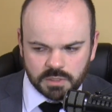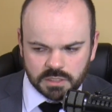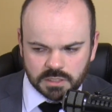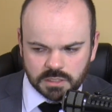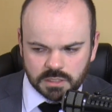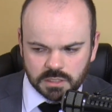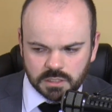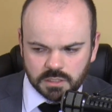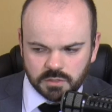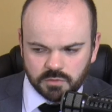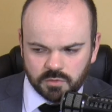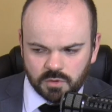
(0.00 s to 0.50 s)

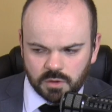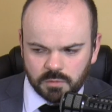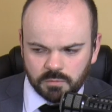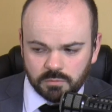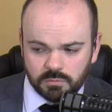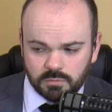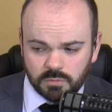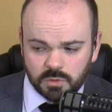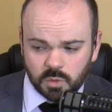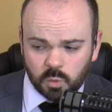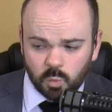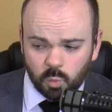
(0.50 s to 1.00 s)
this is
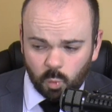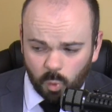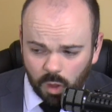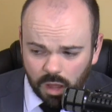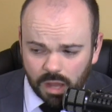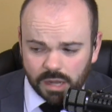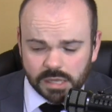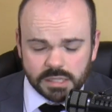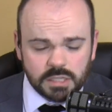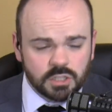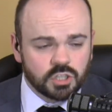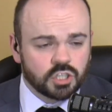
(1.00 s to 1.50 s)
from the
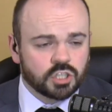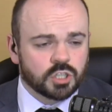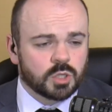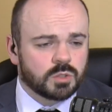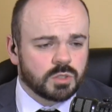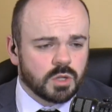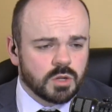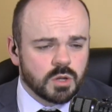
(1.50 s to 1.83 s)
Wally Show.